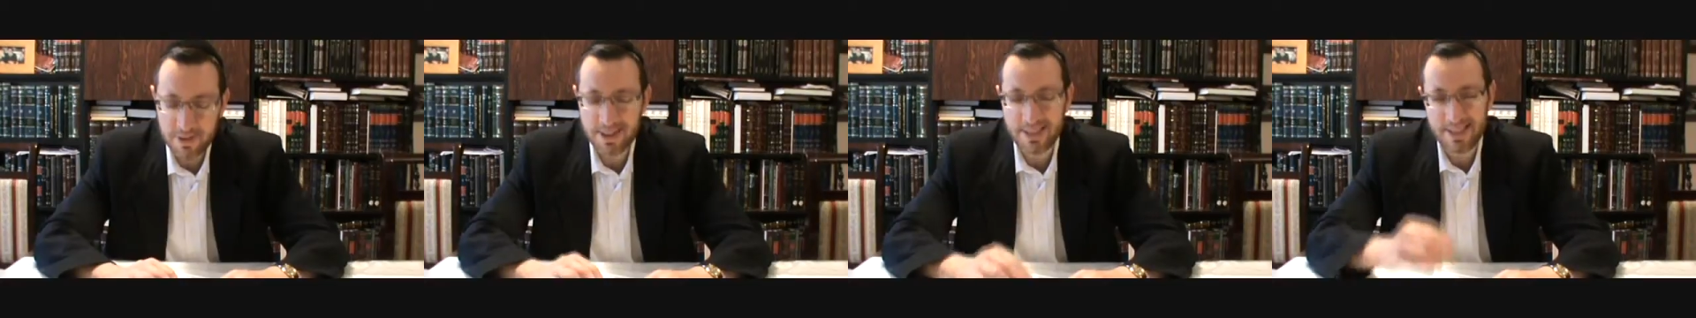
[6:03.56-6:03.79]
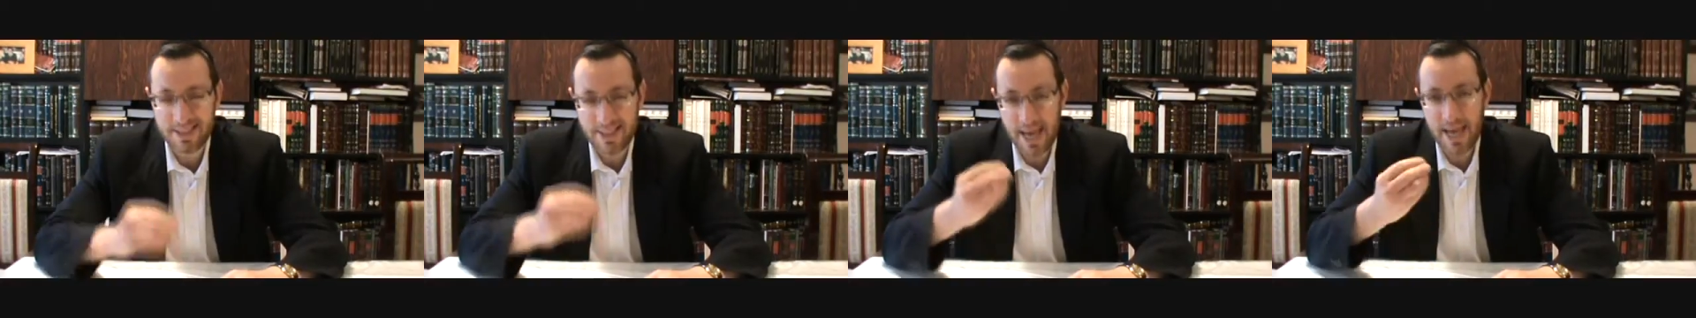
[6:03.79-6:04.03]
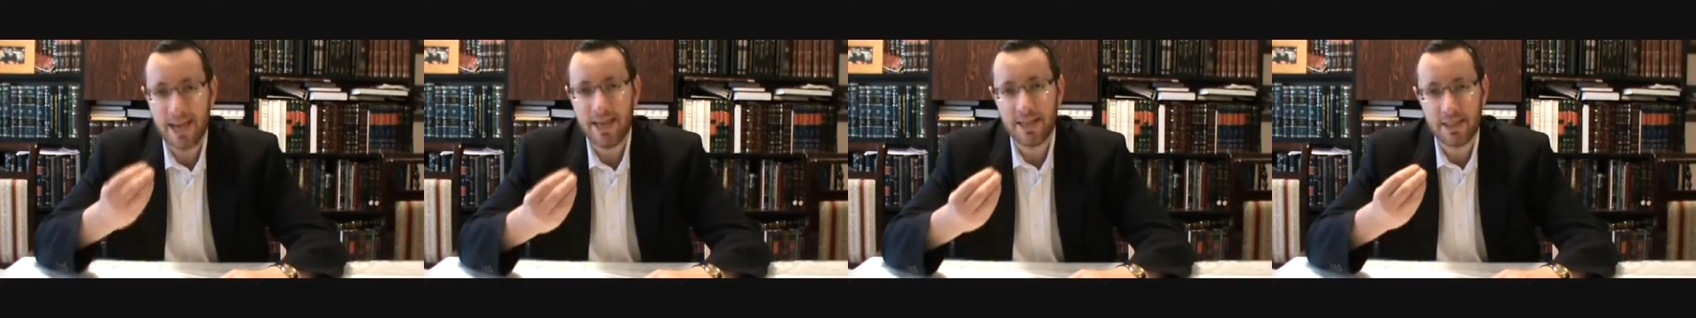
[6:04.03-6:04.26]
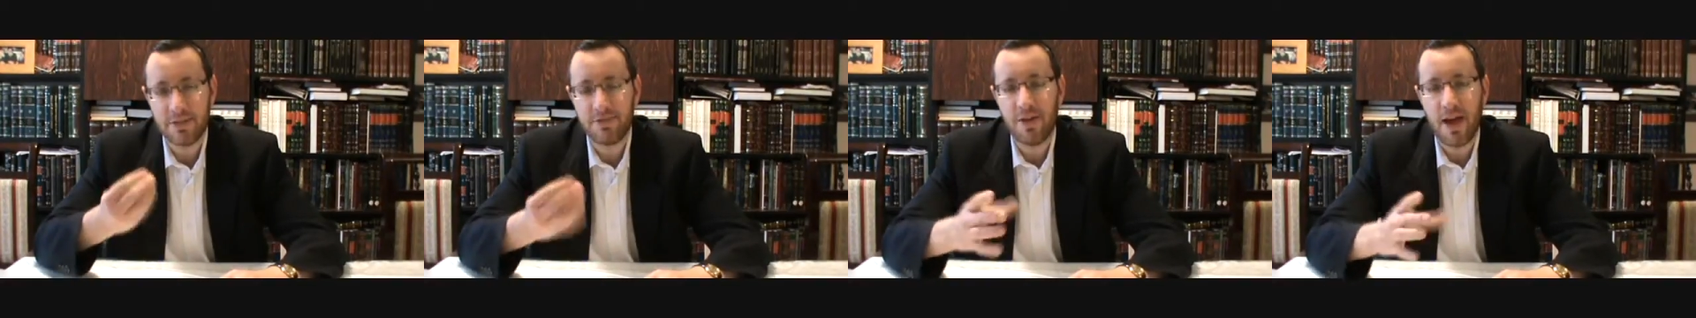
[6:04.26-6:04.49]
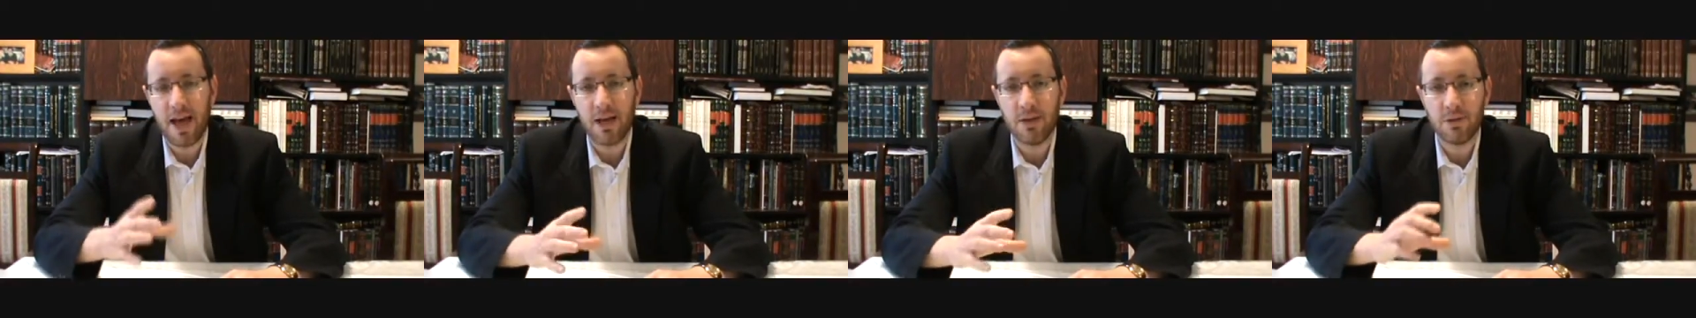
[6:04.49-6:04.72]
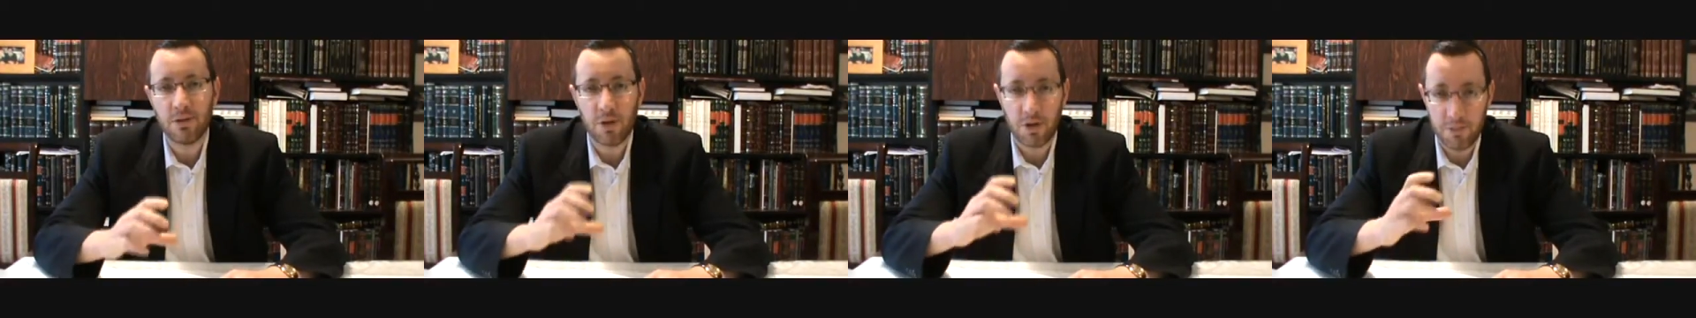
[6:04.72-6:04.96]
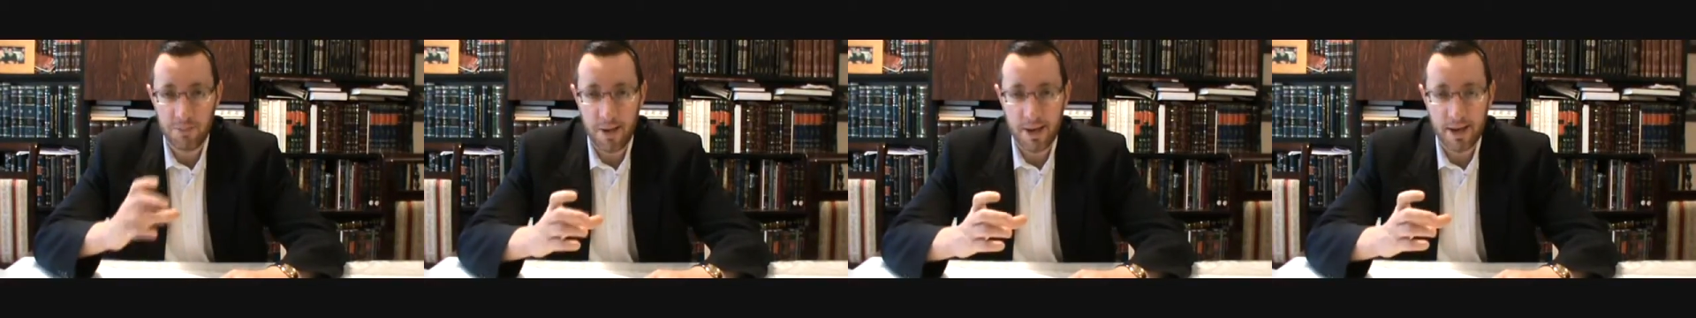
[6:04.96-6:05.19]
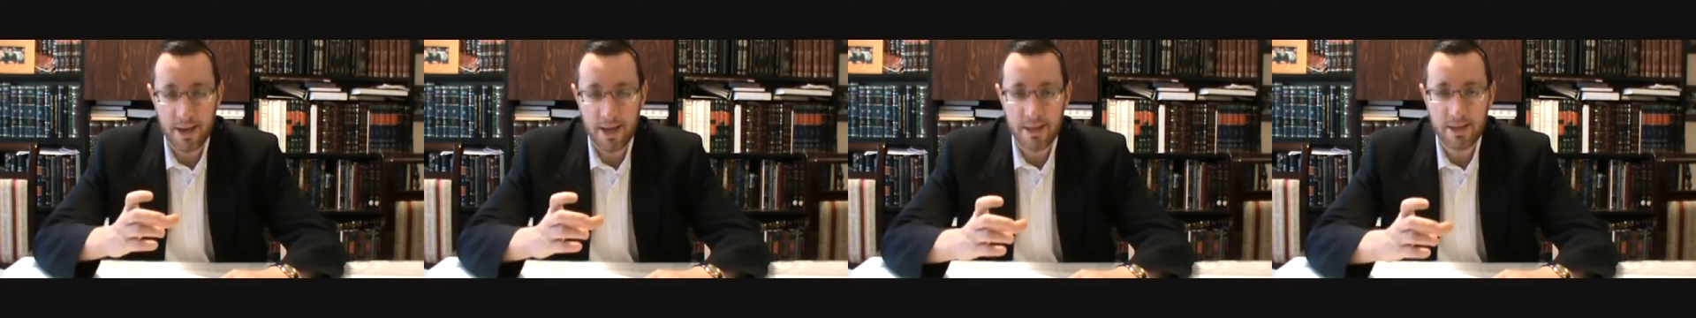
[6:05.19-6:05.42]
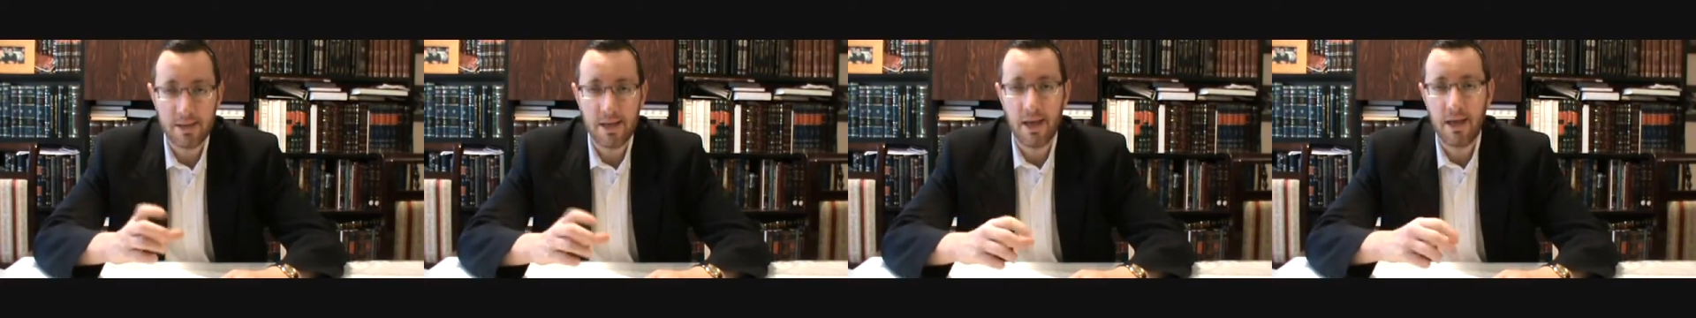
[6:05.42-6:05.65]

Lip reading: a stain is found on a beged,